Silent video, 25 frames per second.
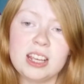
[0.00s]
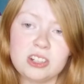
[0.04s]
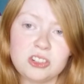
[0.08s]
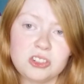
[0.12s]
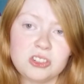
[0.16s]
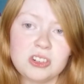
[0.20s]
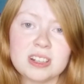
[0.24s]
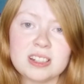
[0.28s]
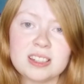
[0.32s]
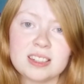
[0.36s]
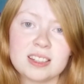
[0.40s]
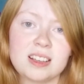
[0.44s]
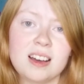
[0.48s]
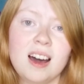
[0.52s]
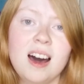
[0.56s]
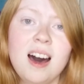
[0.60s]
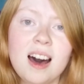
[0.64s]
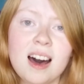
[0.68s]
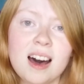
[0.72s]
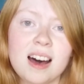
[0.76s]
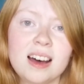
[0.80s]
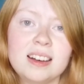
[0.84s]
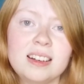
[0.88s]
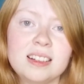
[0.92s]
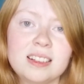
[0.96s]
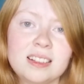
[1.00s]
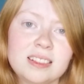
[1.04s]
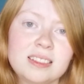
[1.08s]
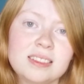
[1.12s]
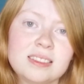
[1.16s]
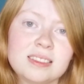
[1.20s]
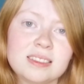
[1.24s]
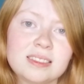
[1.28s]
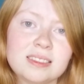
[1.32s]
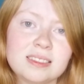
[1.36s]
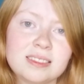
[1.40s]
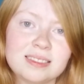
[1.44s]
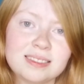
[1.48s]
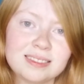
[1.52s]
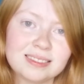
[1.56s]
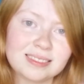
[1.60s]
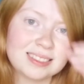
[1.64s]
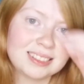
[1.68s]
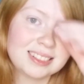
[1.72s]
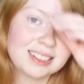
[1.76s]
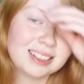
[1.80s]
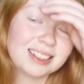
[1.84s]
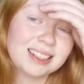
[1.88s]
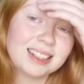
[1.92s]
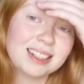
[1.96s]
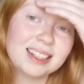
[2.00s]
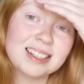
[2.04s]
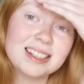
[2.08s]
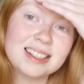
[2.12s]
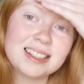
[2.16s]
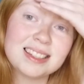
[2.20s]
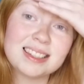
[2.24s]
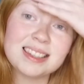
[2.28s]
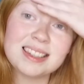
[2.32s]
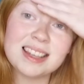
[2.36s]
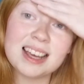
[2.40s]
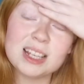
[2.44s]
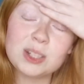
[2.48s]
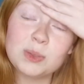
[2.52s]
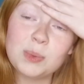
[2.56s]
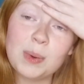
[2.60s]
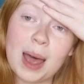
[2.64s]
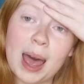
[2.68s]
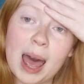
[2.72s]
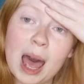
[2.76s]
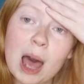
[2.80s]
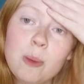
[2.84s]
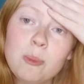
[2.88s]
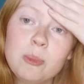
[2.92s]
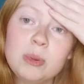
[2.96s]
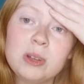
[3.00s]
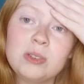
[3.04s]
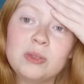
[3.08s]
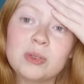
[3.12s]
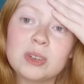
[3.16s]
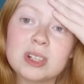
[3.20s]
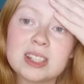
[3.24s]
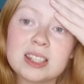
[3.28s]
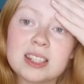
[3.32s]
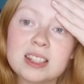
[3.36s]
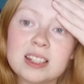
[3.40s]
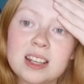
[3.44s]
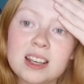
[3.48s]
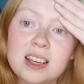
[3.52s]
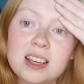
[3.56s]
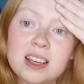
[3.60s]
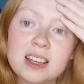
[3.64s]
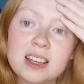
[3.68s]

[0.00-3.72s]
trust God, because that's what happened, was